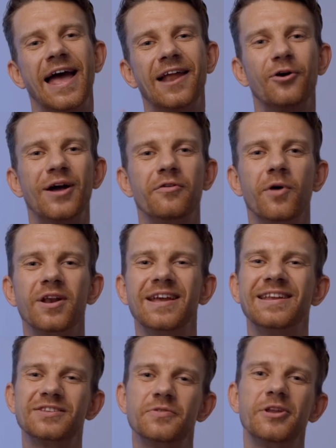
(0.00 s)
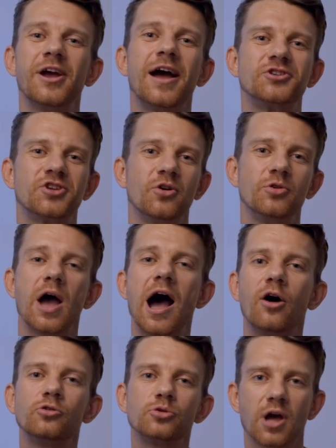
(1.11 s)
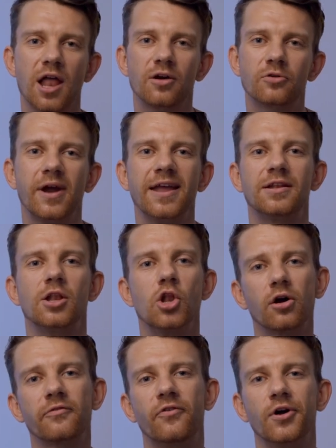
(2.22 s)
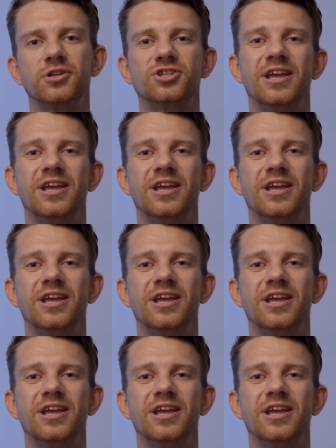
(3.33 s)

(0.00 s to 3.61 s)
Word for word: Hello everyone, in this video I show you how to color grade log footage